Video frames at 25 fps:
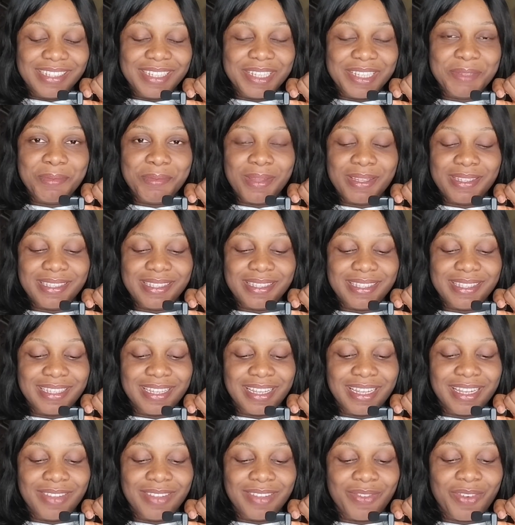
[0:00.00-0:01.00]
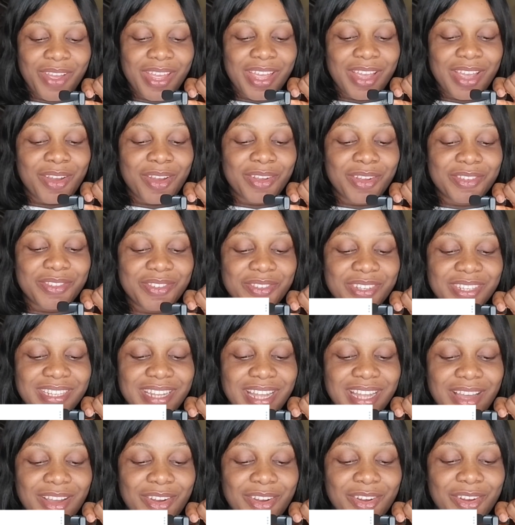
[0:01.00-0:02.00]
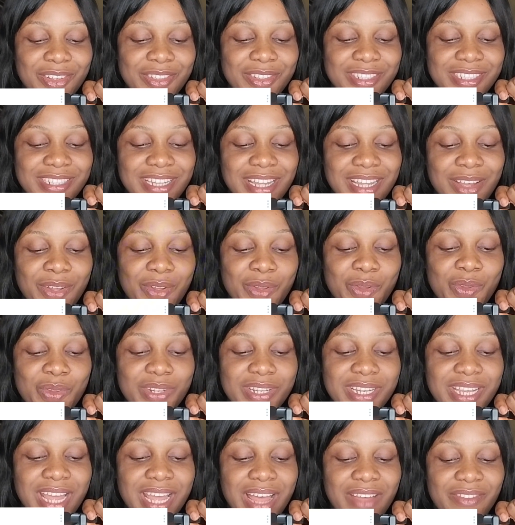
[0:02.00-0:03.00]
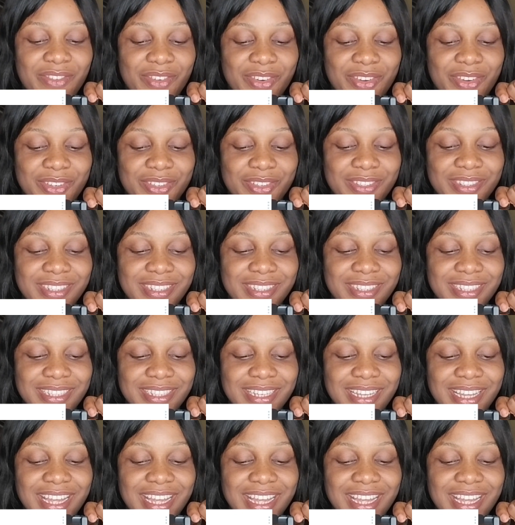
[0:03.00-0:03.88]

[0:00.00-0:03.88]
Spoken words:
This person said, for a country that got their only AFCON